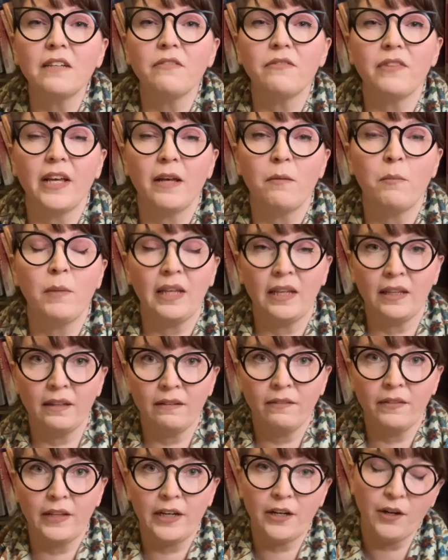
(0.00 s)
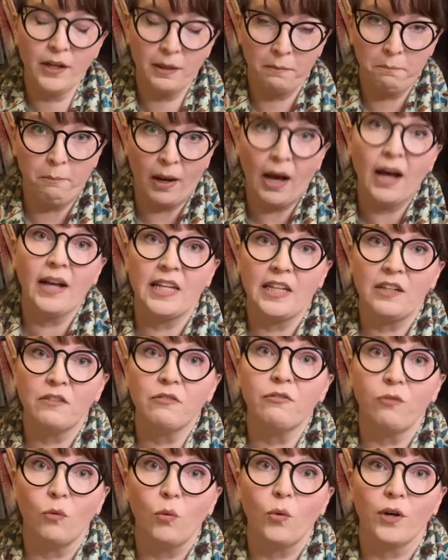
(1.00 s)
them in their embodied
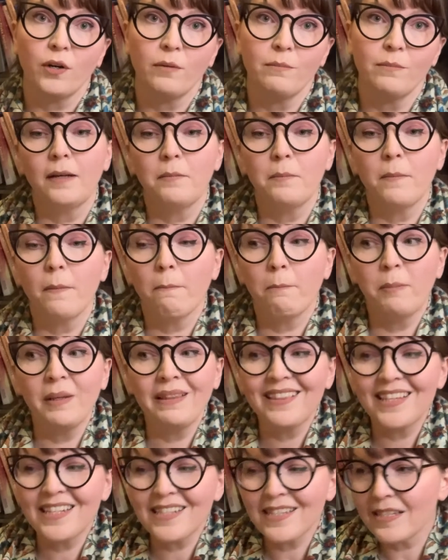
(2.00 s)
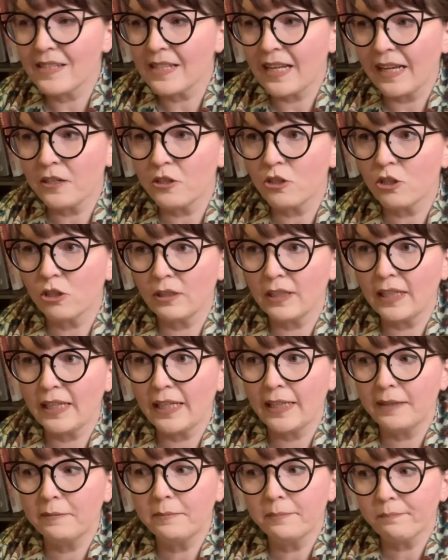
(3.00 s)
form. But this is
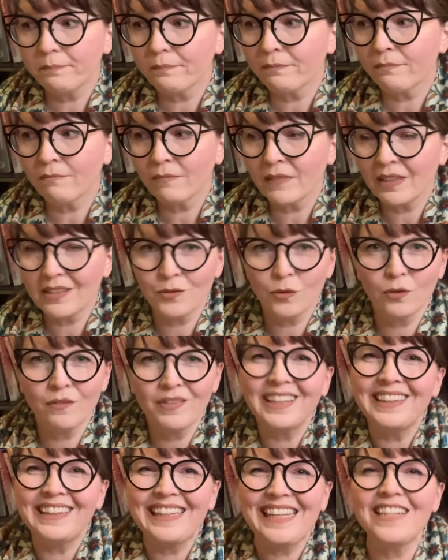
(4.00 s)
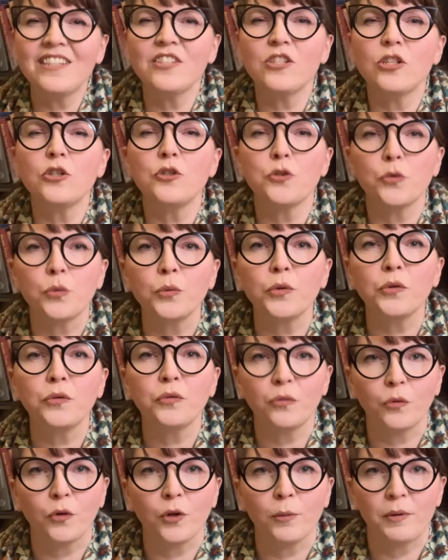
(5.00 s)
actually sort of the least true
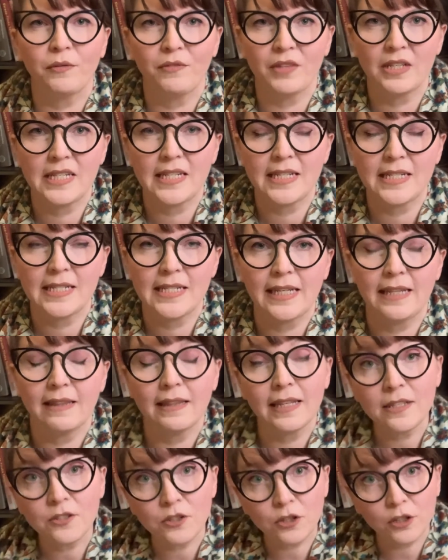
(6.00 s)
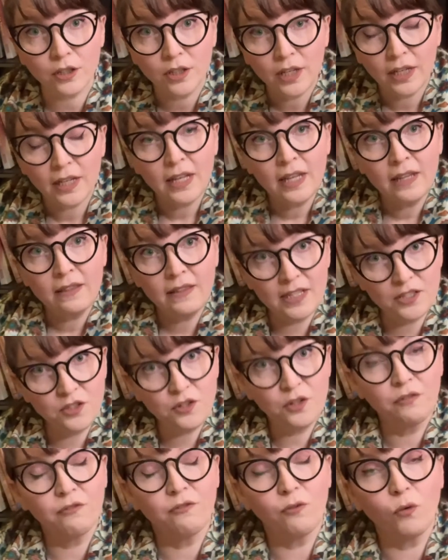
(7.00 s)
form of the deity. These are
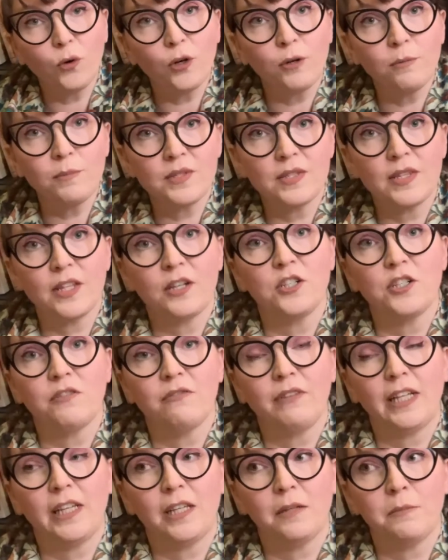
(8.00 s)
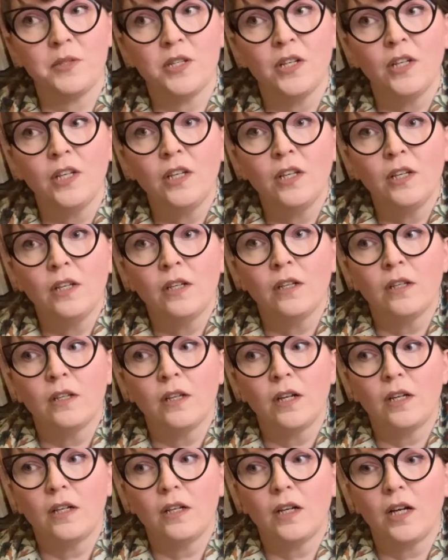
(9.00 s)
forms that are developed
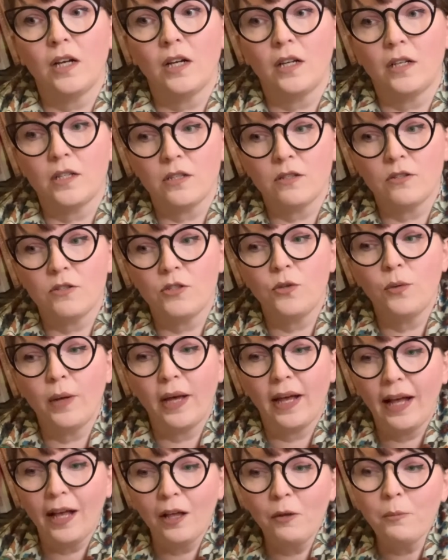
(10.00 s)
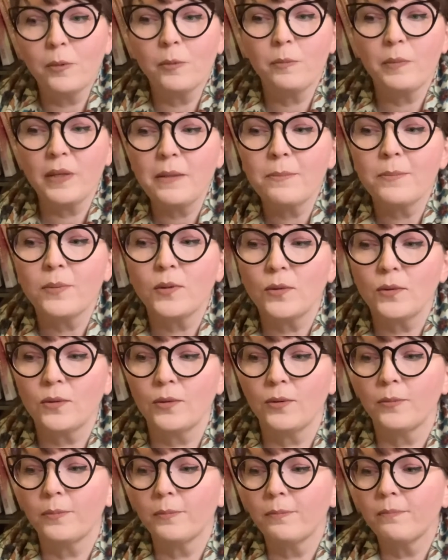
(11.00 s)
to help
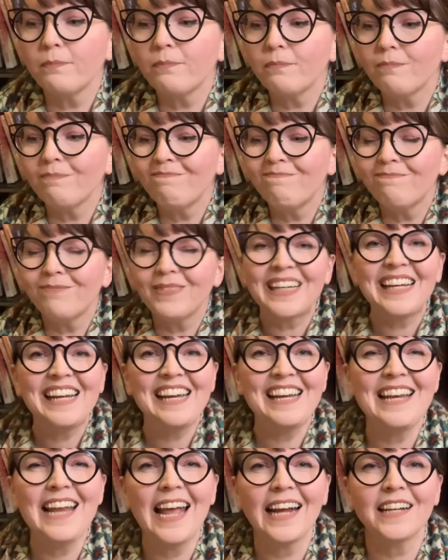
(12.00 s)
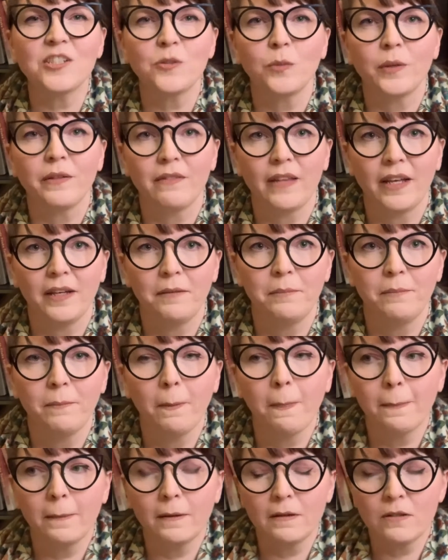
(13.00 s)
people connect with them,
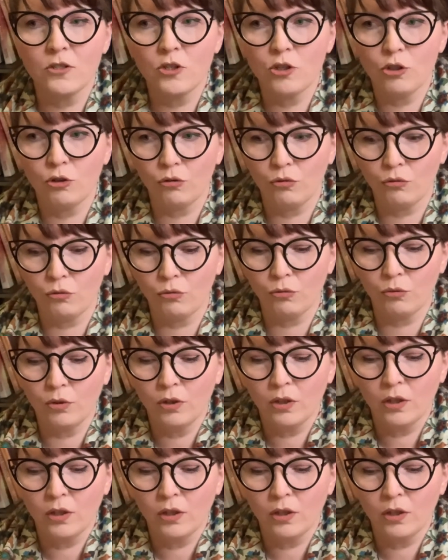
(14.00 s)
to